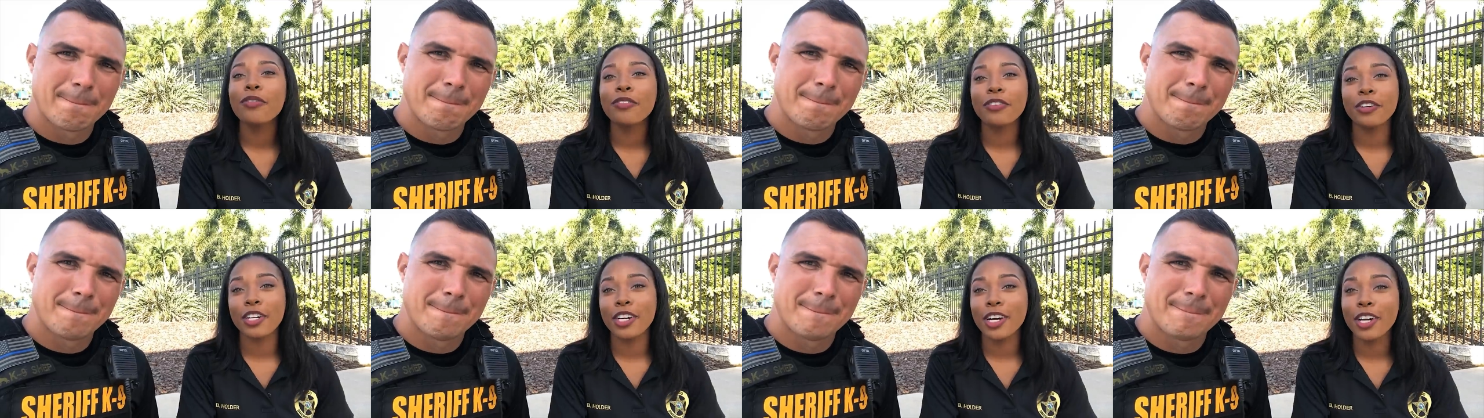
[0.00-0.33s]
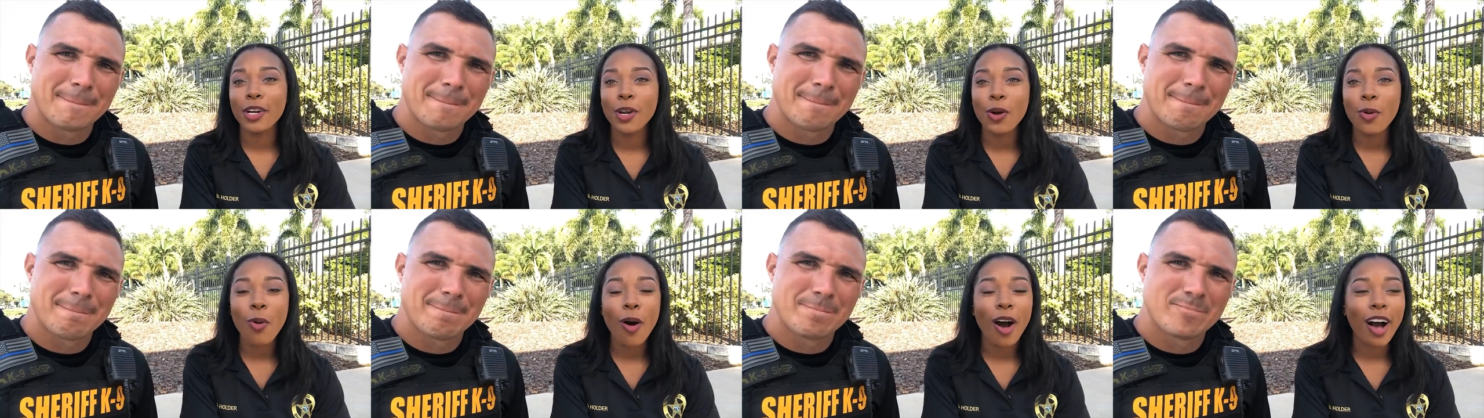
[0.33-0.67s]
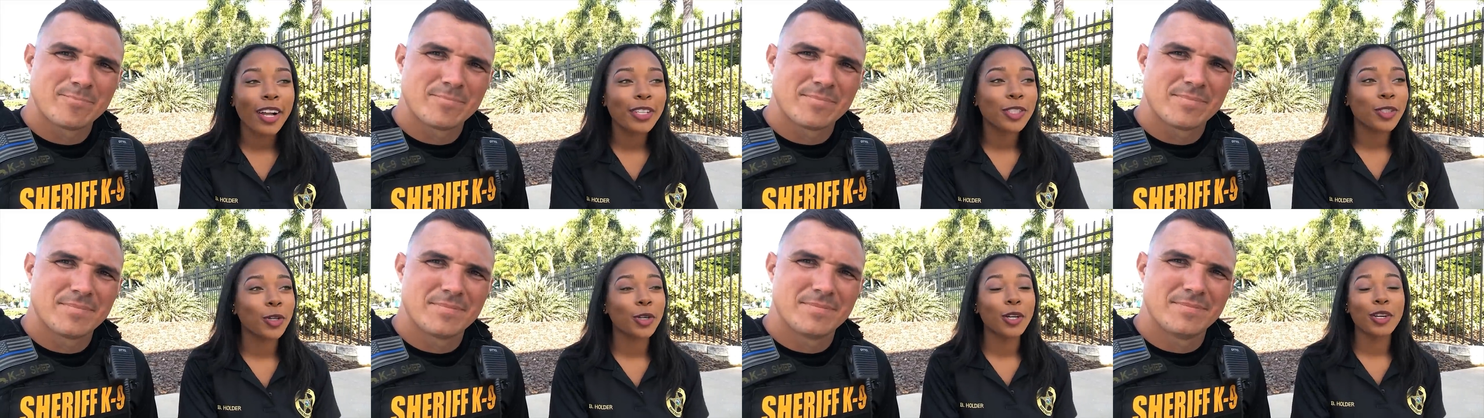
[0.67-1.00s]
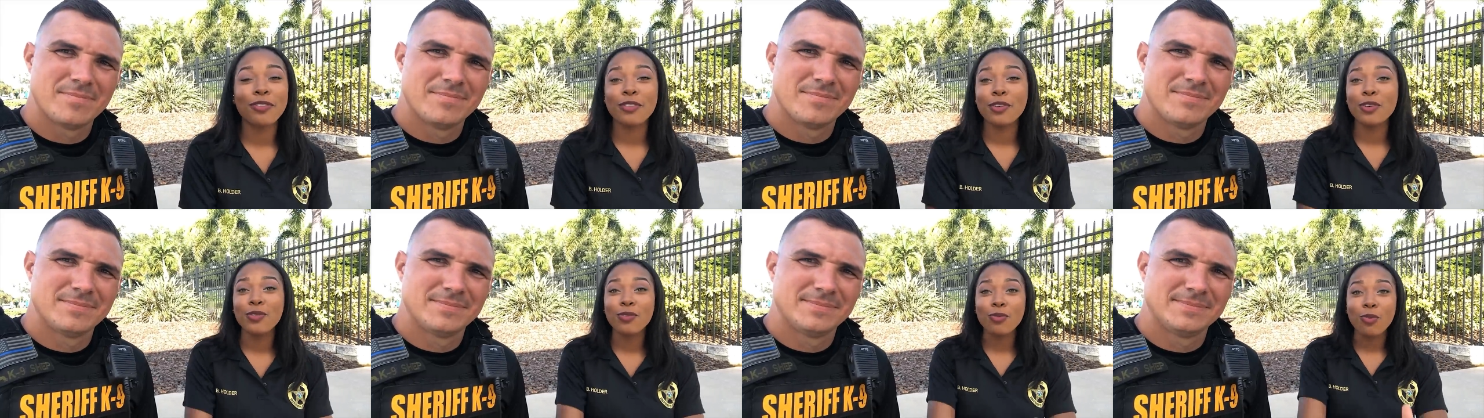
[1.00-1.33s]
Speaker 1: if you're gonna watch or
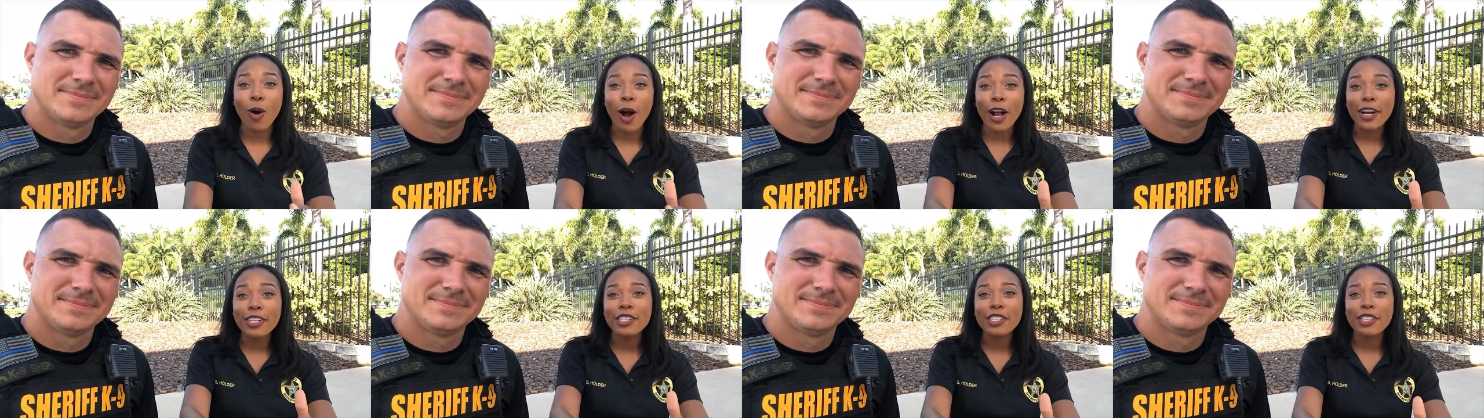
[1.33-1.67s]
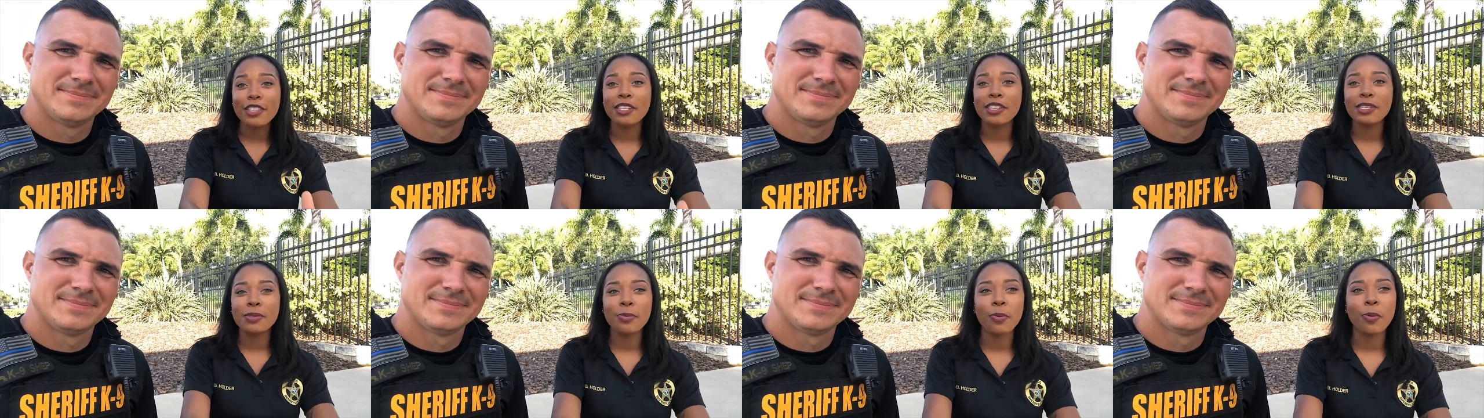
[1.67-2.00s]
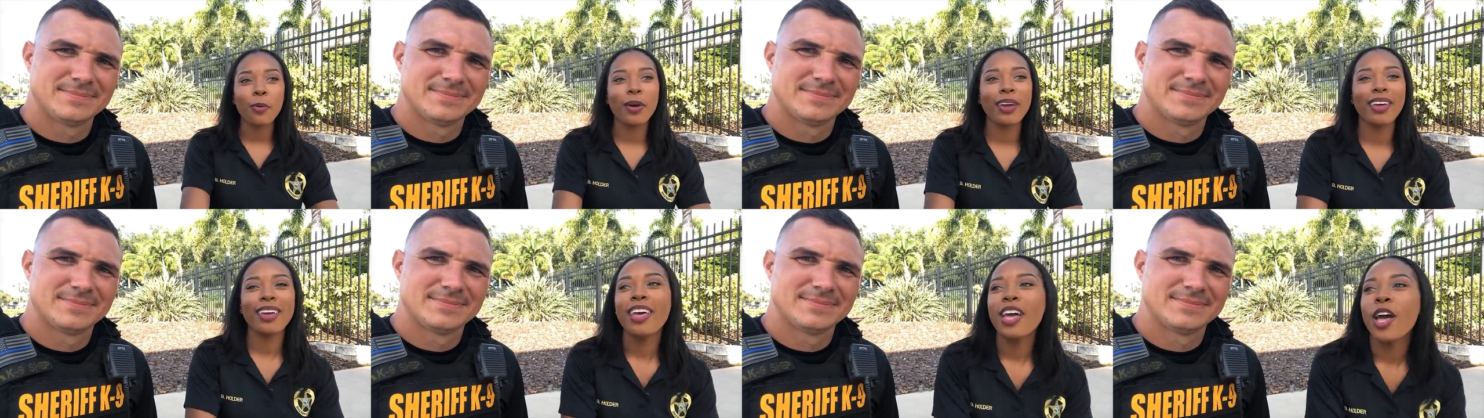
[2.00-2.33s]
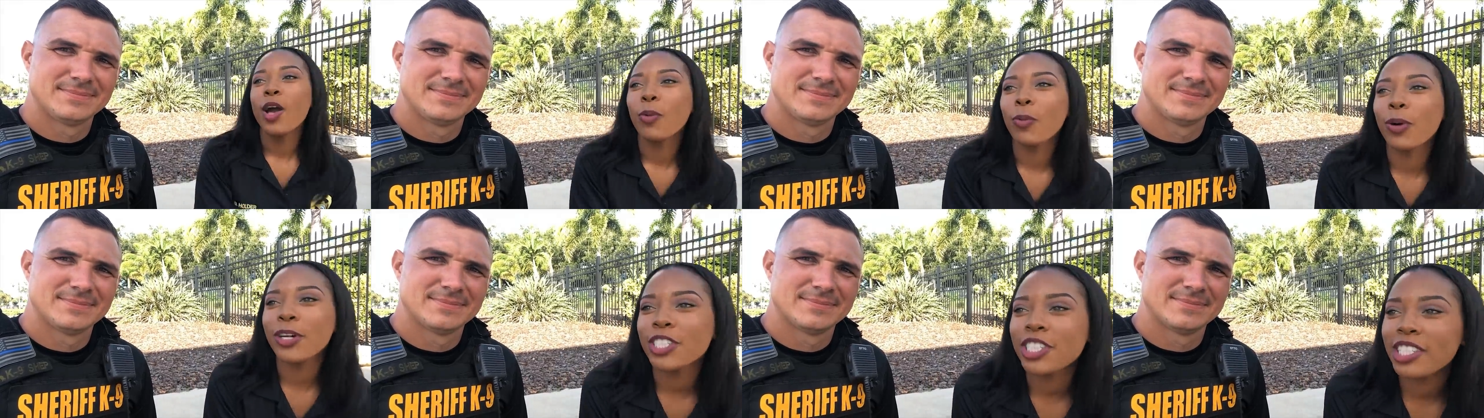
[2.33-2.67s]
if you've watched at this point.
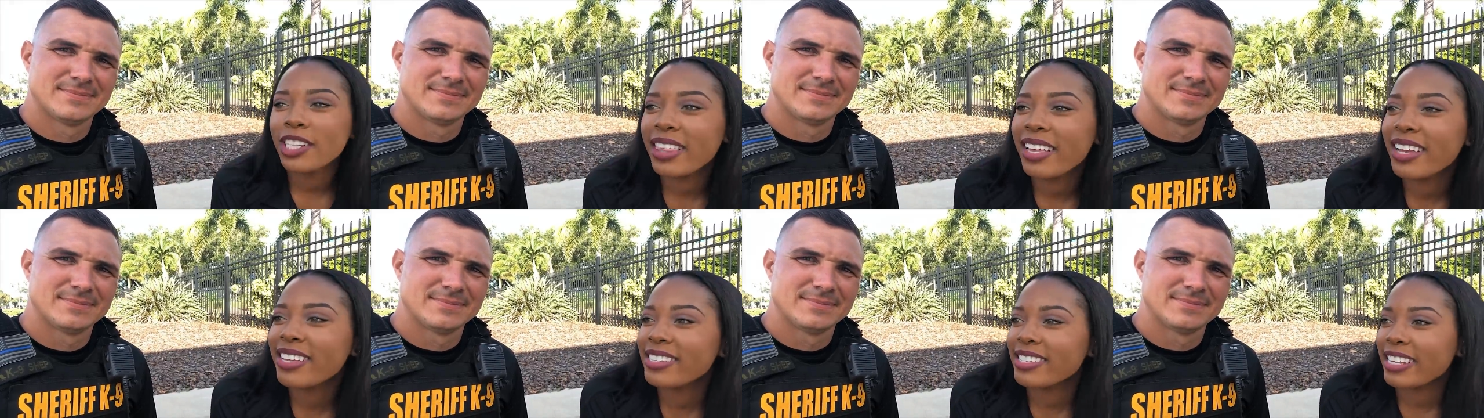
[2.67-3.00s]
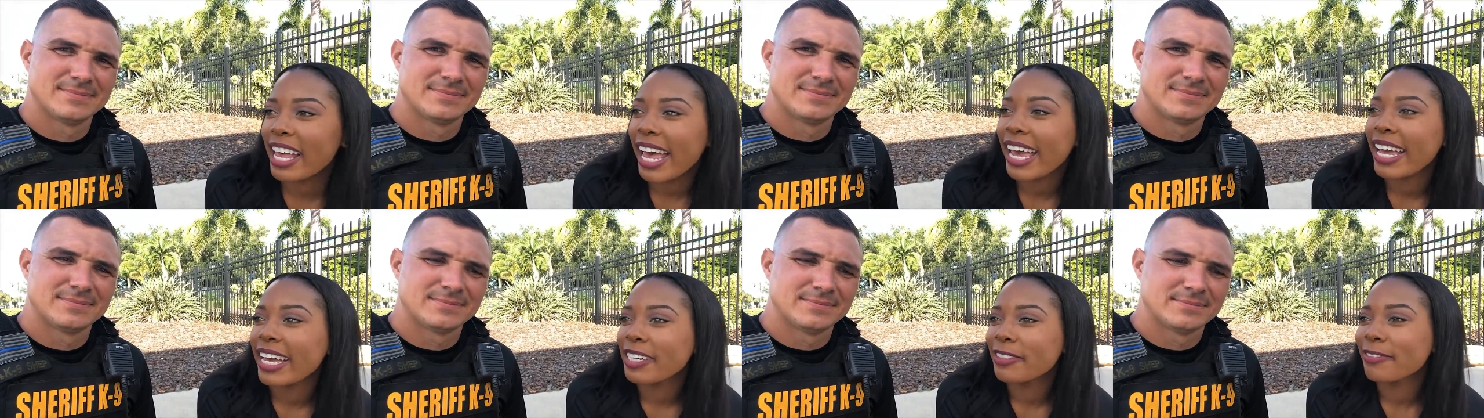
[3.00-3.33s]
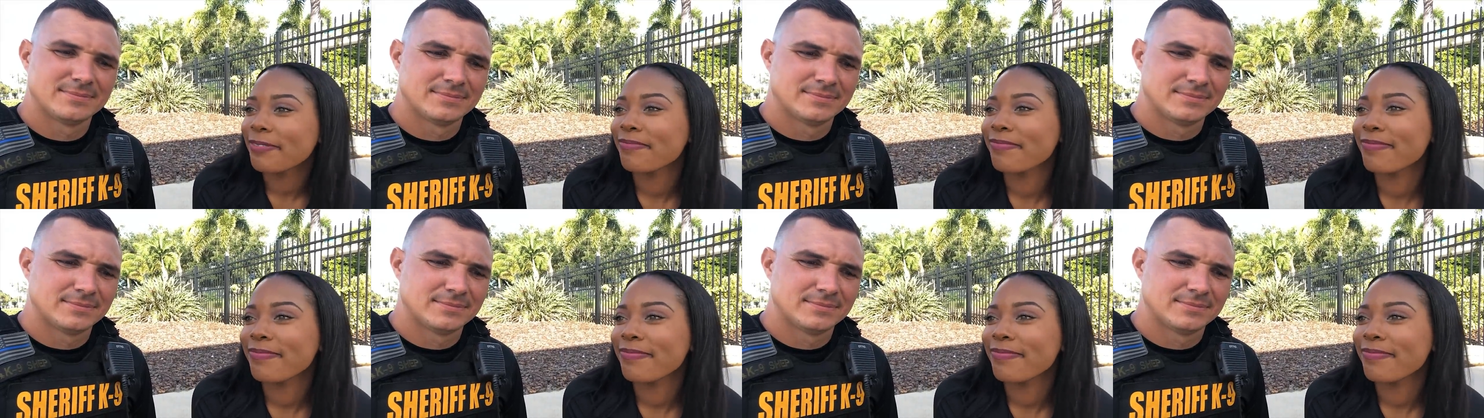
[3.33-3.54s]
What should they say?